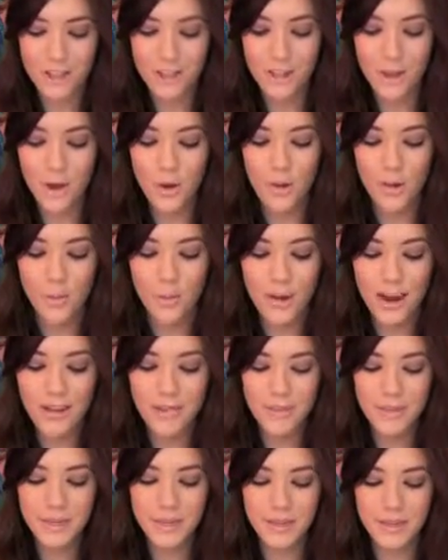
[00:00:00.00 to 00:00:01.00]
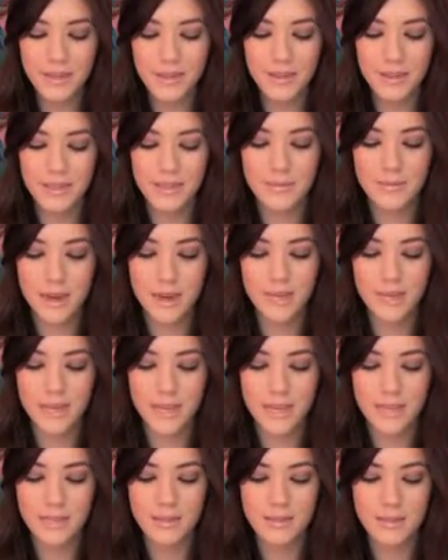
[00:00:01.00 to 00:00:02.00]
So what I've been using this
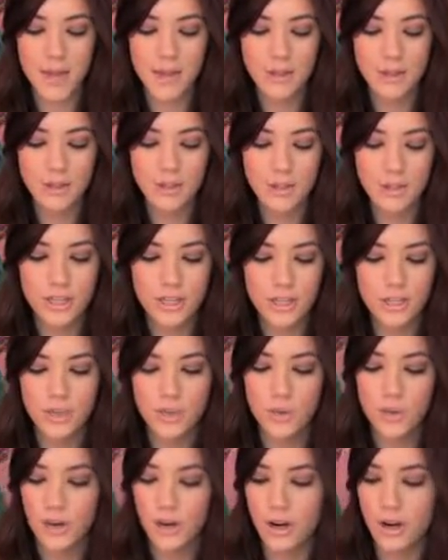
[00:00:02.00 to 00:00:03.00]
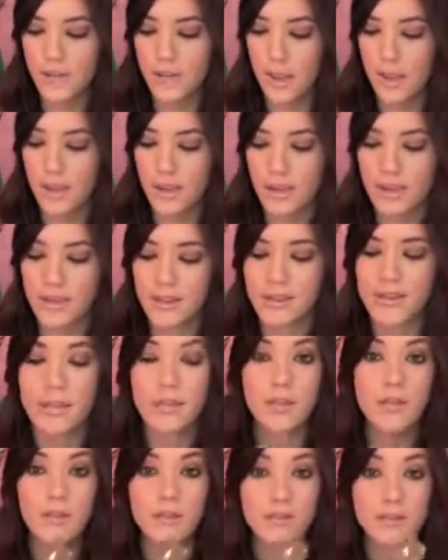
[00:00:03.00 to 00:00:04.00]
month is my Juicy Couture, if I can get
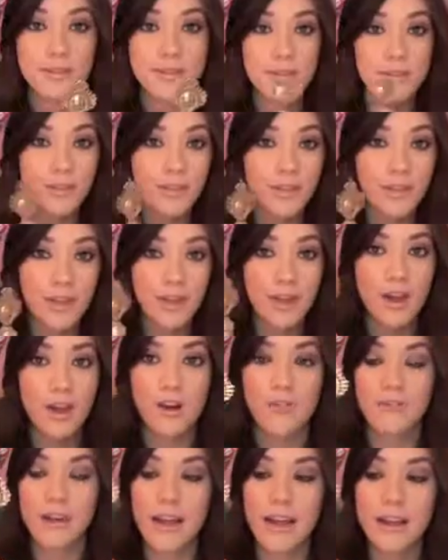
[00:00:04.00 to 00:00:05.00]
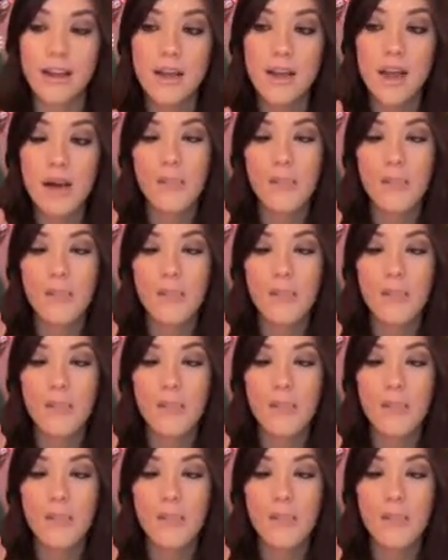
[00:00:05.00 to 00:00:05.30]
this little zipper thing on right,